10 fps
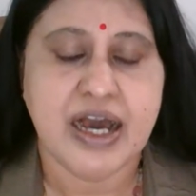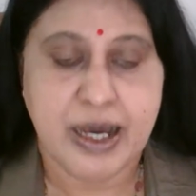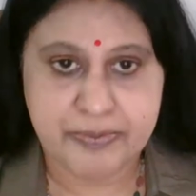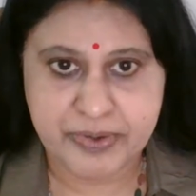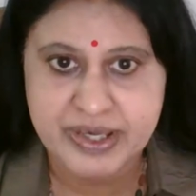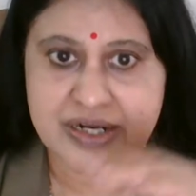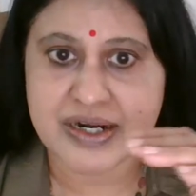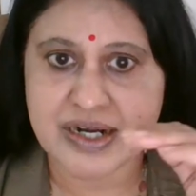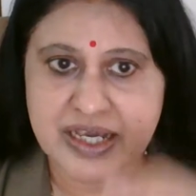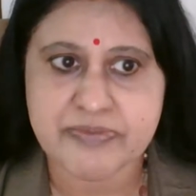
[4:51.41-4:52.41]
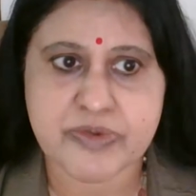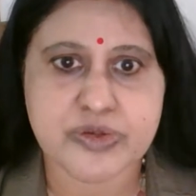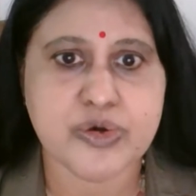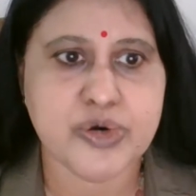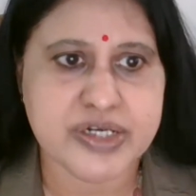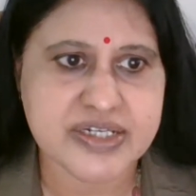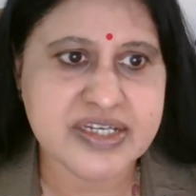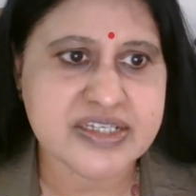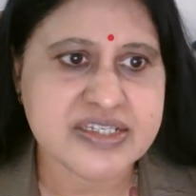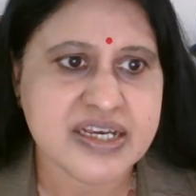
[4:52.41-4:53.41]
Uphill climb though it
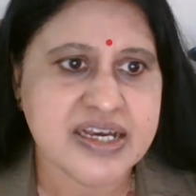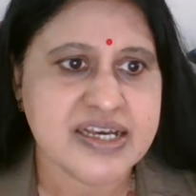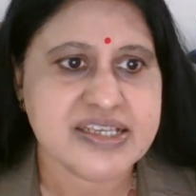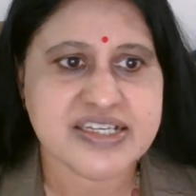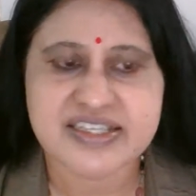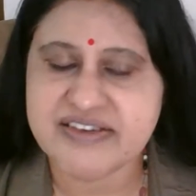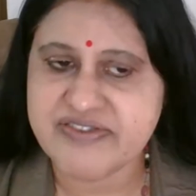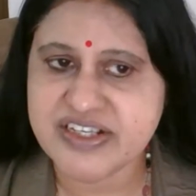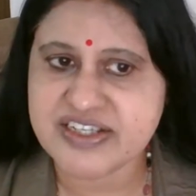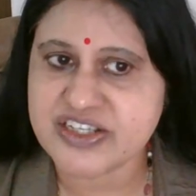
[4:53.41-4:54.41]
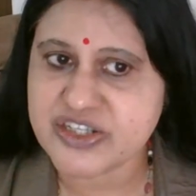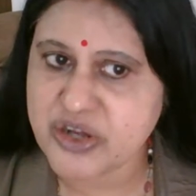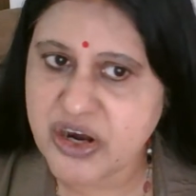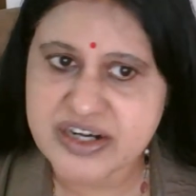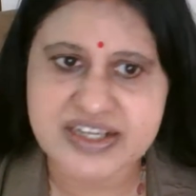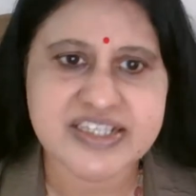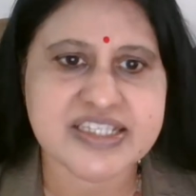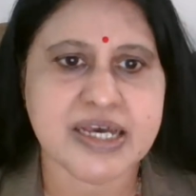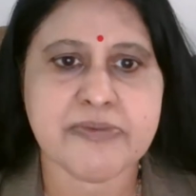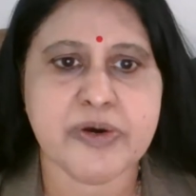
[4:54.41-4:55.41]
is, the civils is not
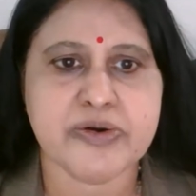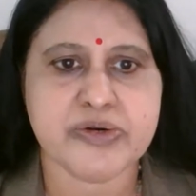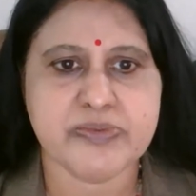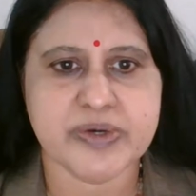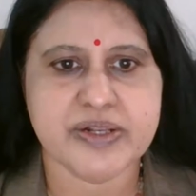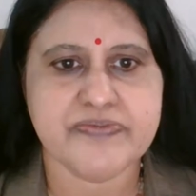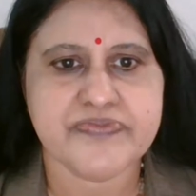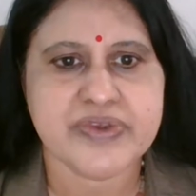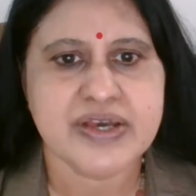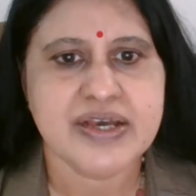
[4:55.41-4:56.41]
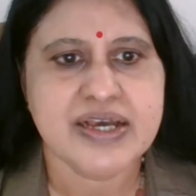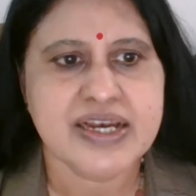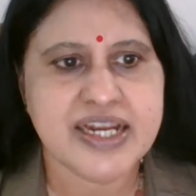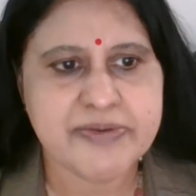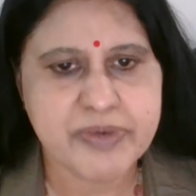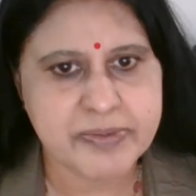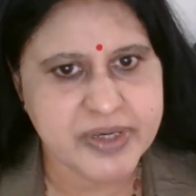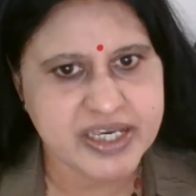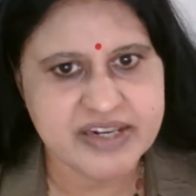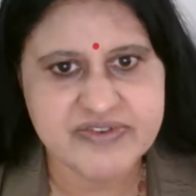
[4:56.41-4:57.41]
insurmountable. Let me
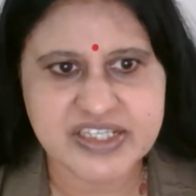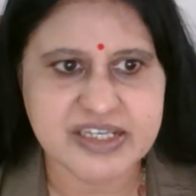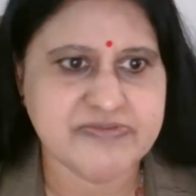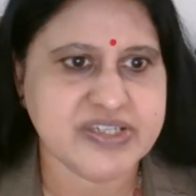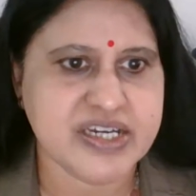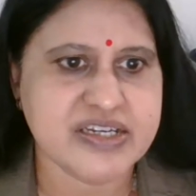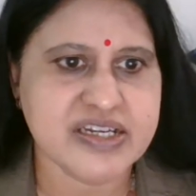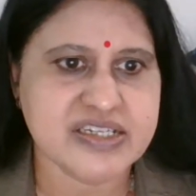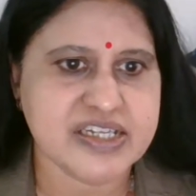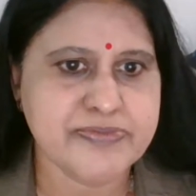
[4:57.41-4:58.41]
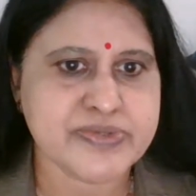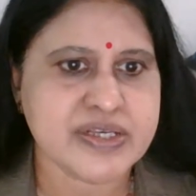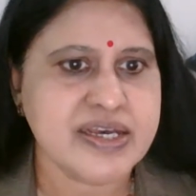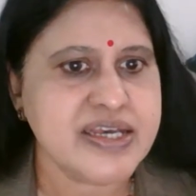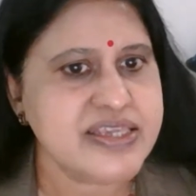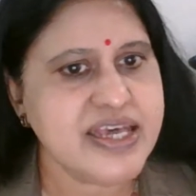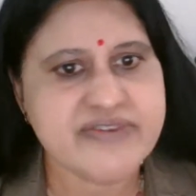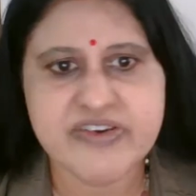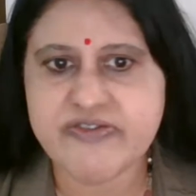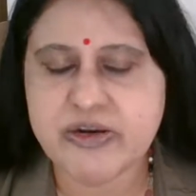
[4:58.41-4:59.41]
begin with some general tips Then
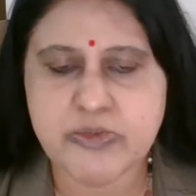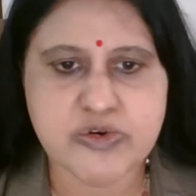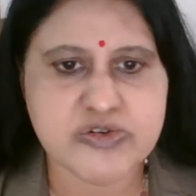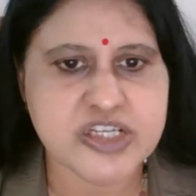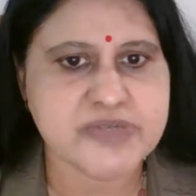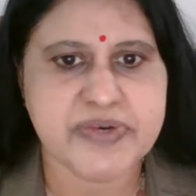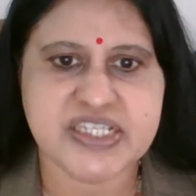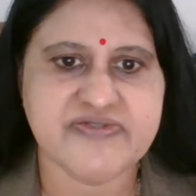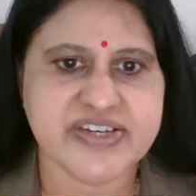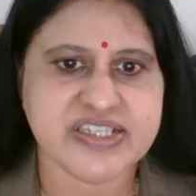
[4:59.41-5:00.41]
we will move to specific